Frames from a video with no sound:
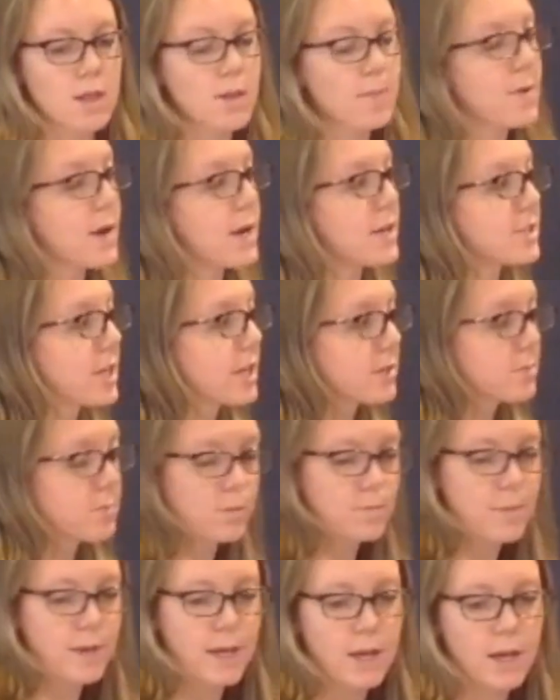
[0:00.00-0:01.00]
the
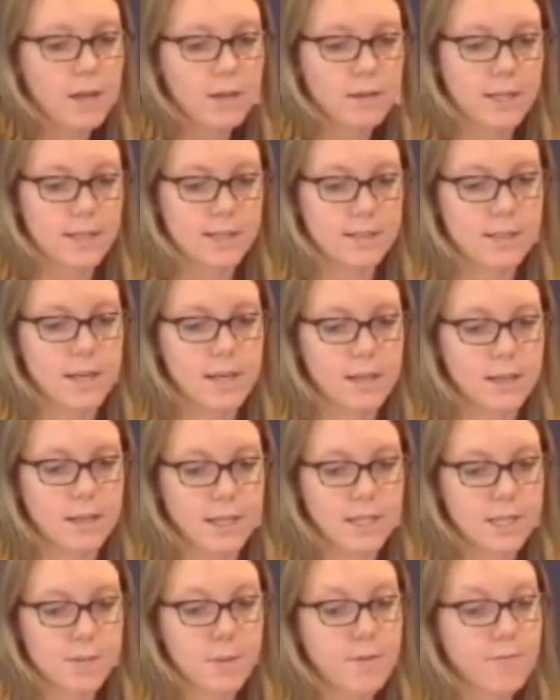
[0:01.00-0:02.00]
project will be less
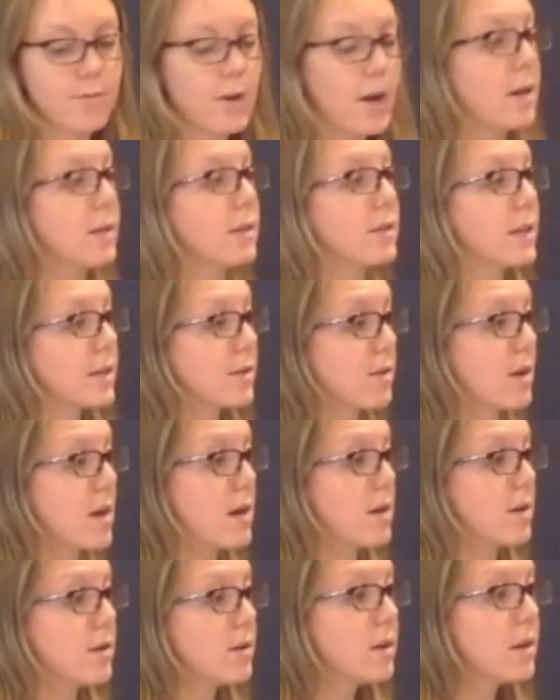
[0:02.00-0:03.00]
likely to be fought later
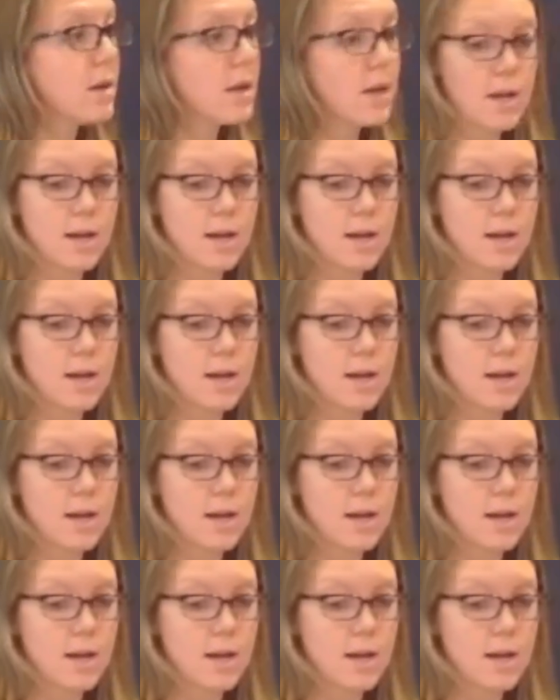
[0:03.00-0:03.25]
on